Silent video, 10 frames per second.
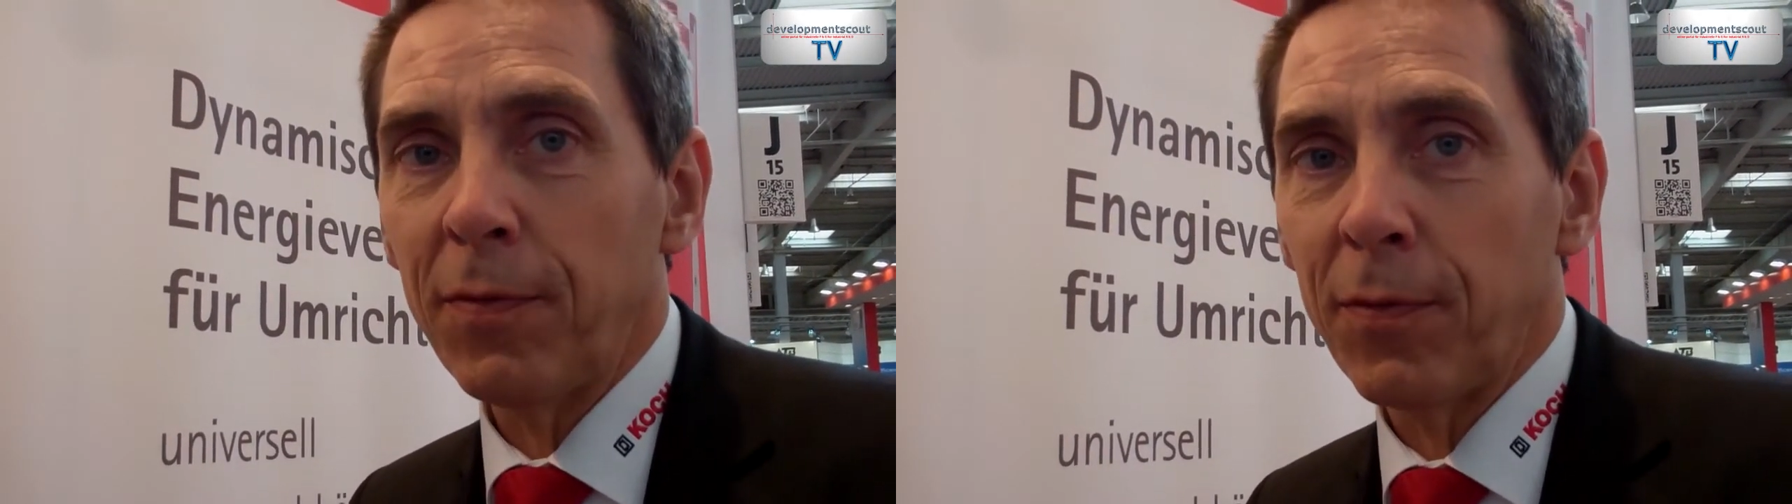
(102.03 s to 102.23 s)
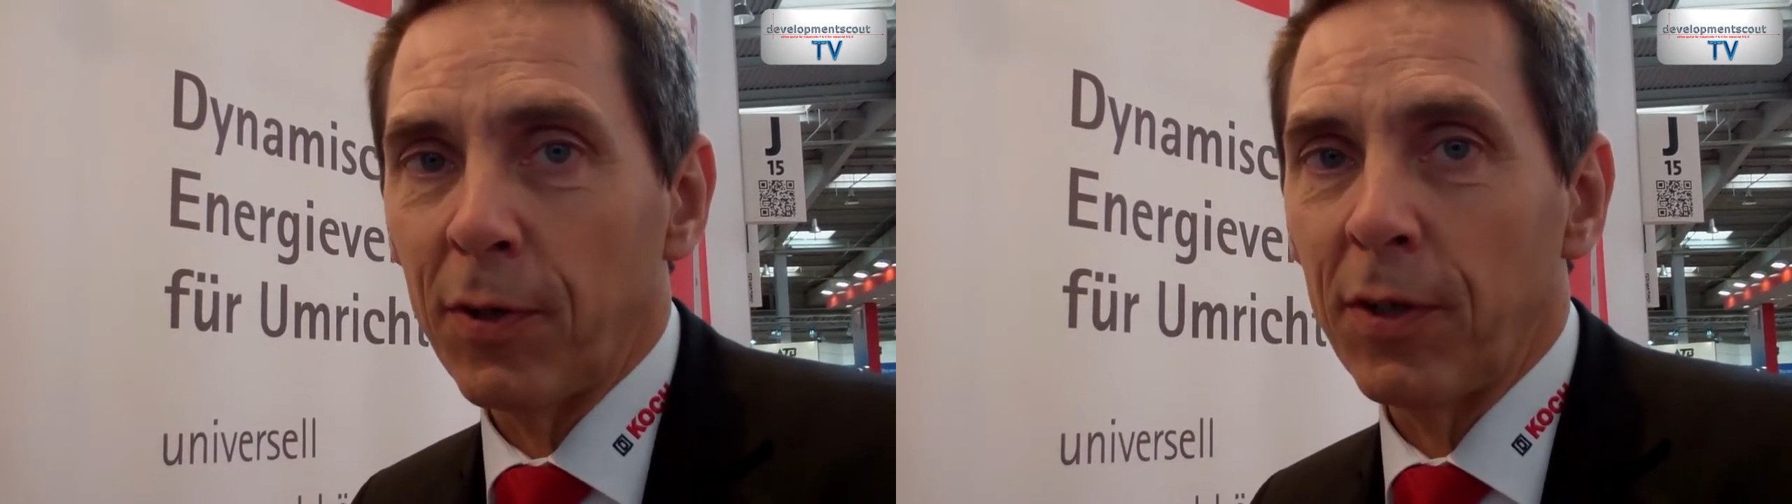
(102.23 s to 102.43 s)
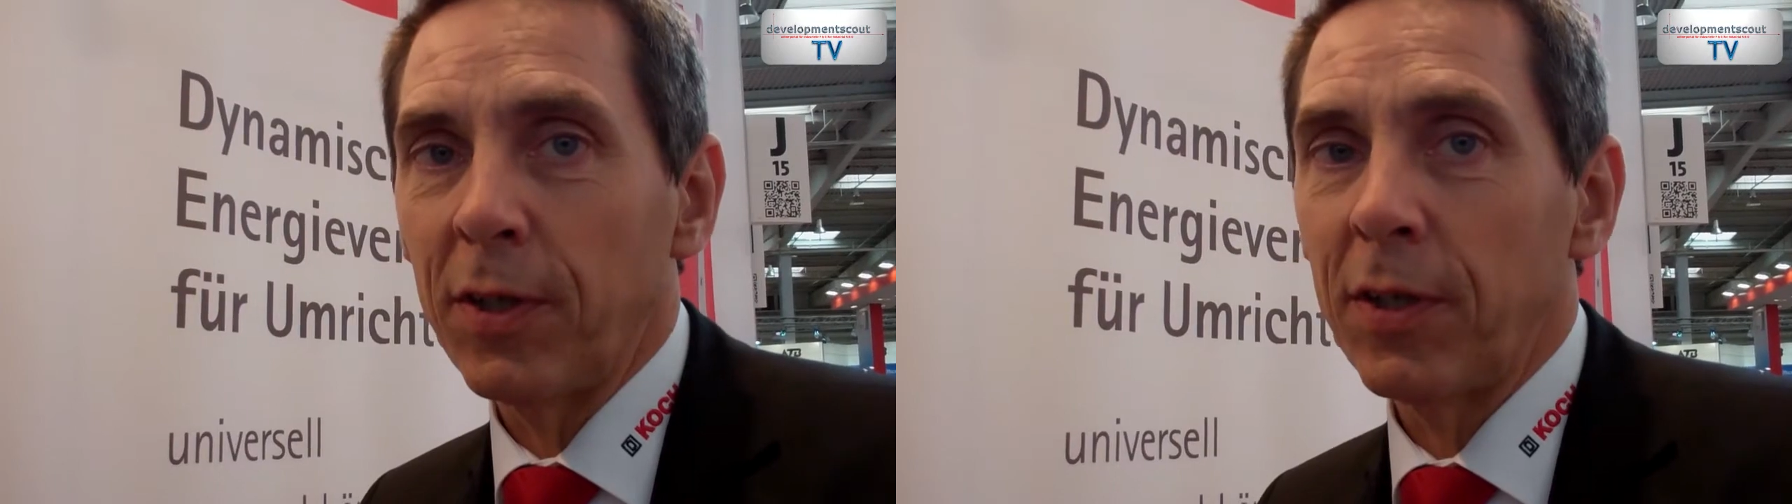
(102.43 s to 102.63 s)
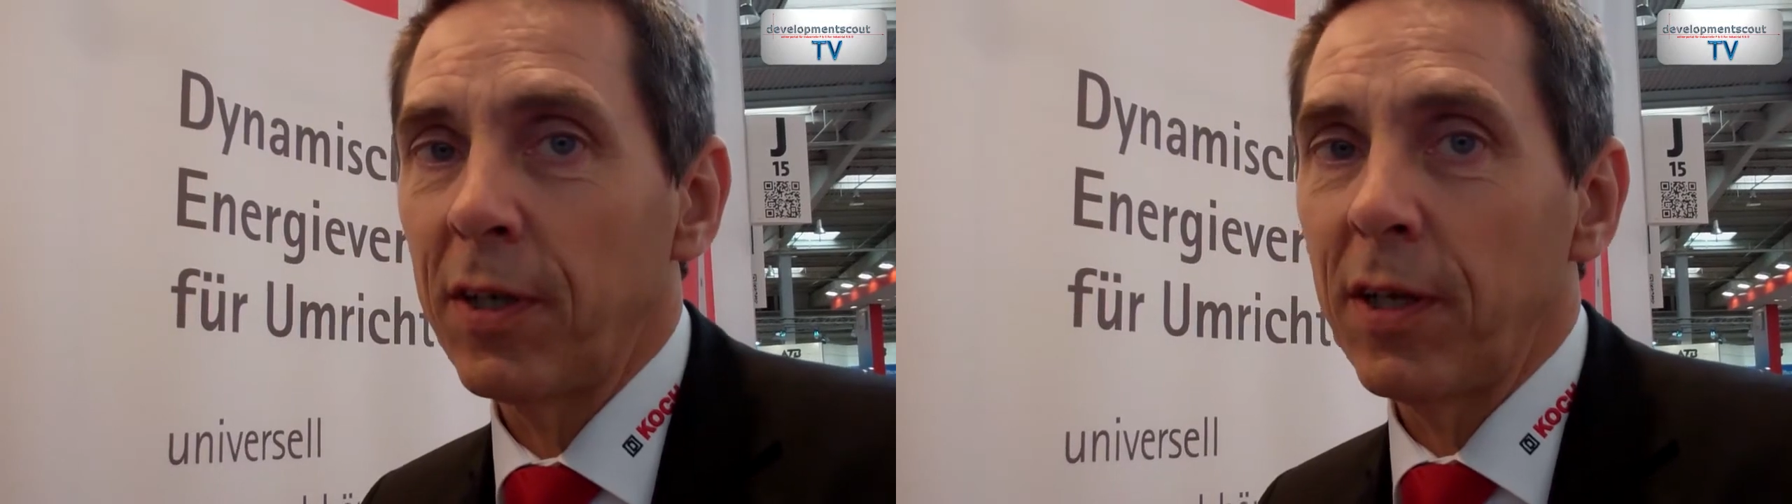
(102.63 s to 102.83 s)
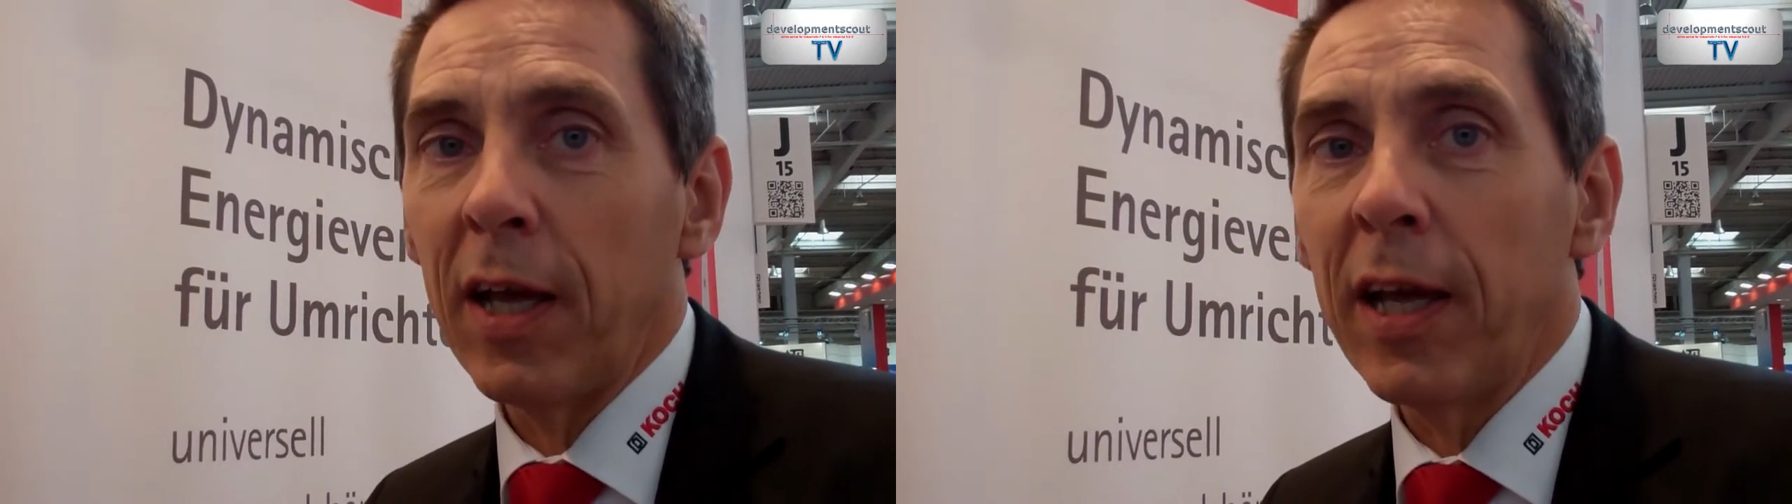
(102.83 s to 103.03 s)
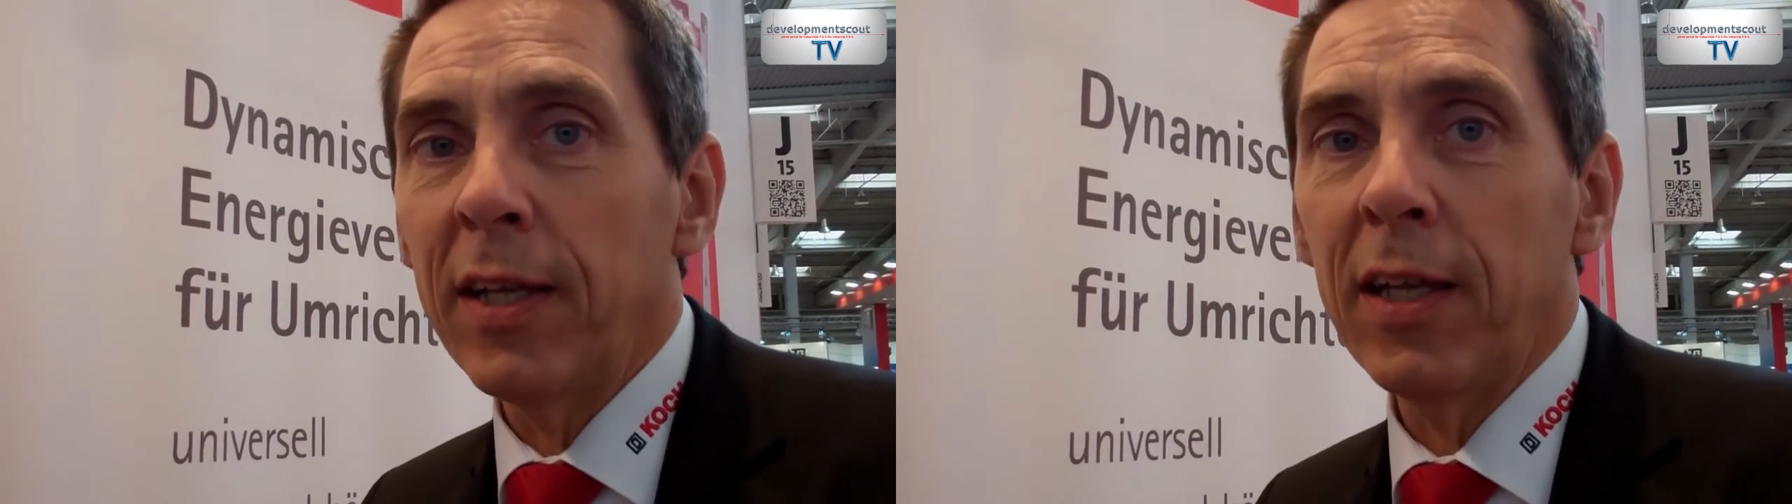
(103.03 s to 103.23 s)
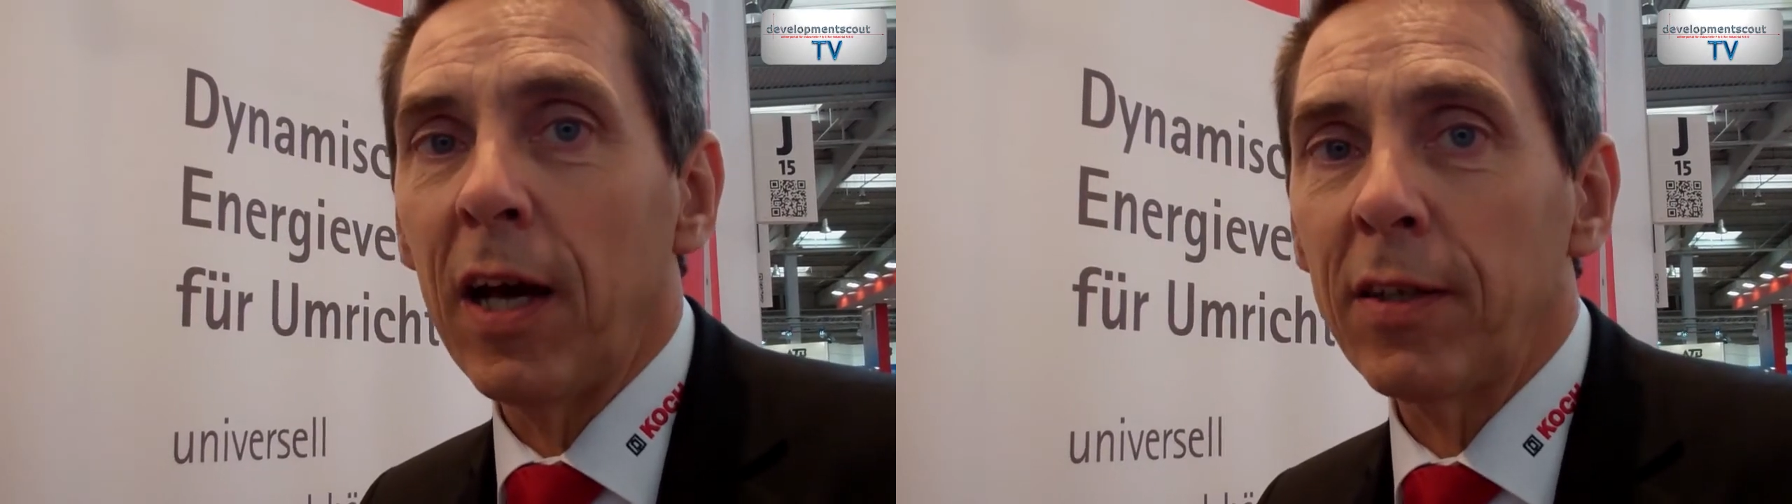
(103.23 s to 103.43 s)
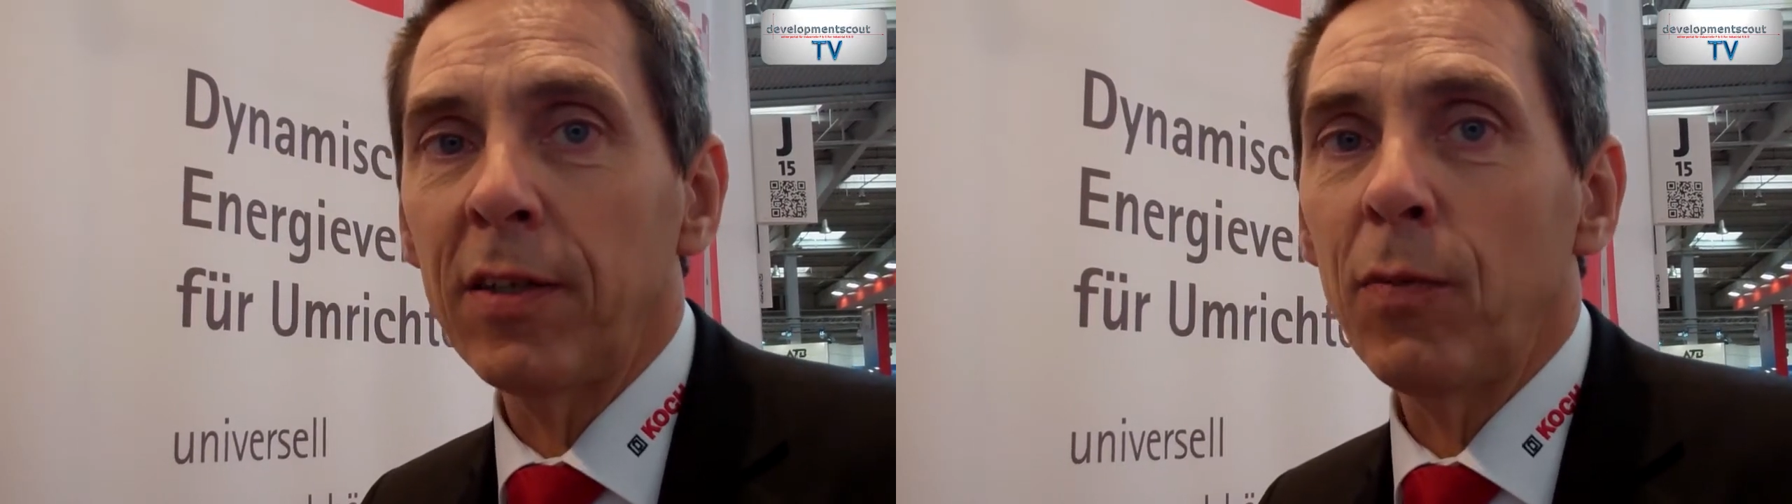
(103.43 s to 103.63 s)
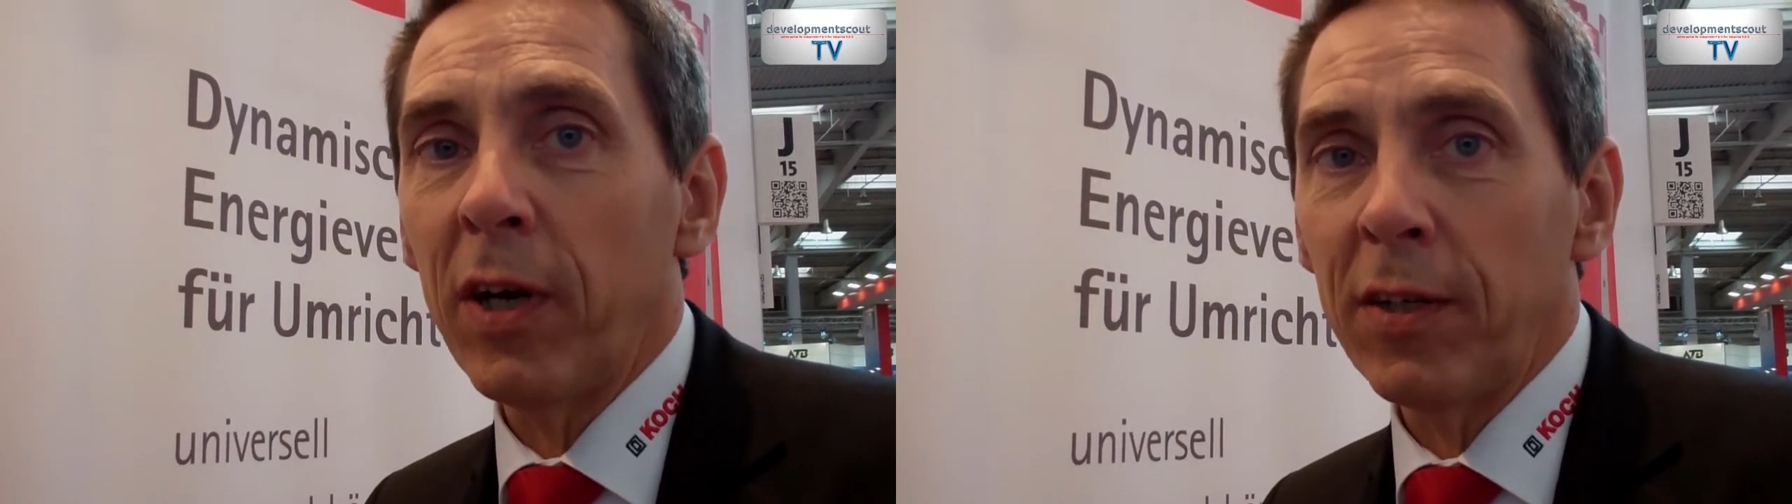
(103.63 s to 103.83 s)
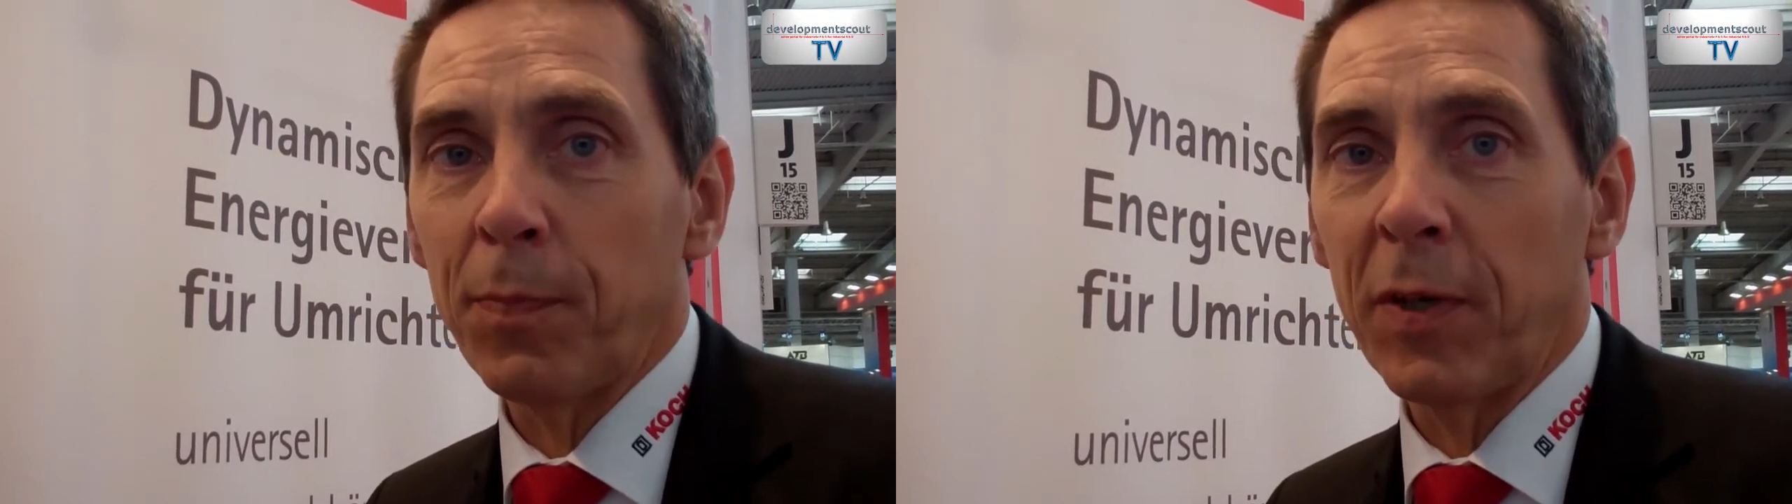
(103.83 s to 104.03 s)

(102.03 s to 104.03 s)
for any other device,